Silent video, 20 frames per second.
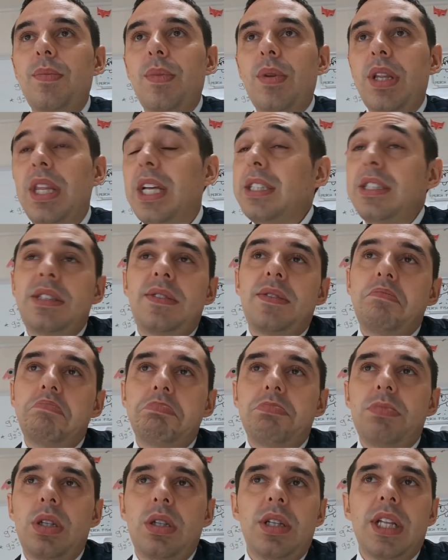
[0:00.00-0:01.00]

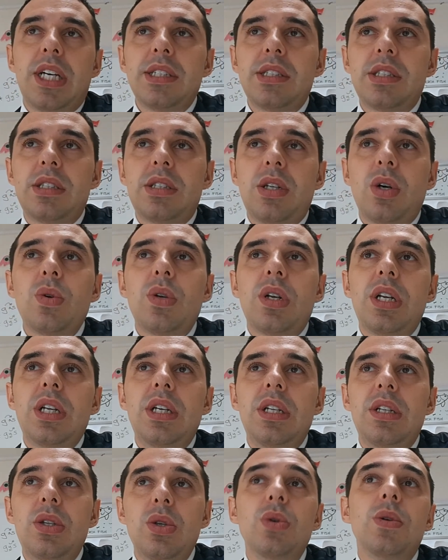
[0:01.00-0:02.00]
That's
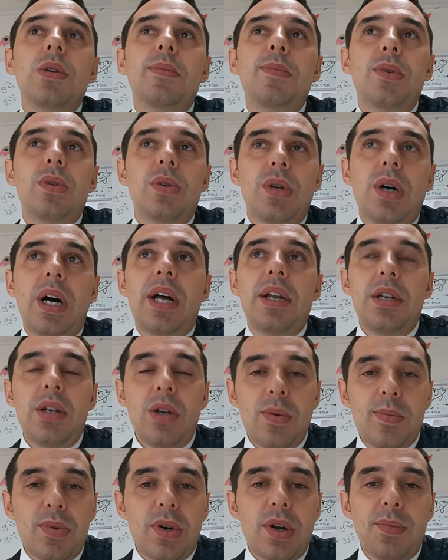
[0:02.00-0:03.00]
totally doable and no
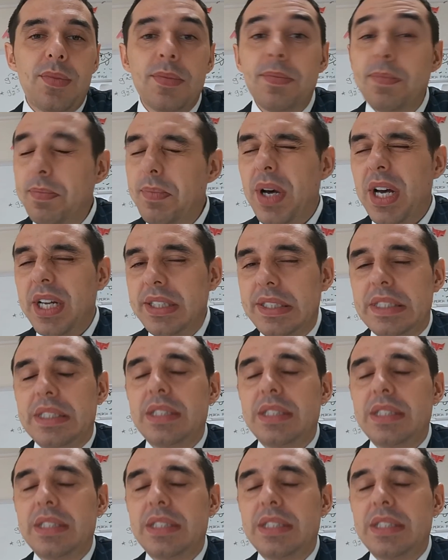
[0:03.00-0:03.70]
problem, but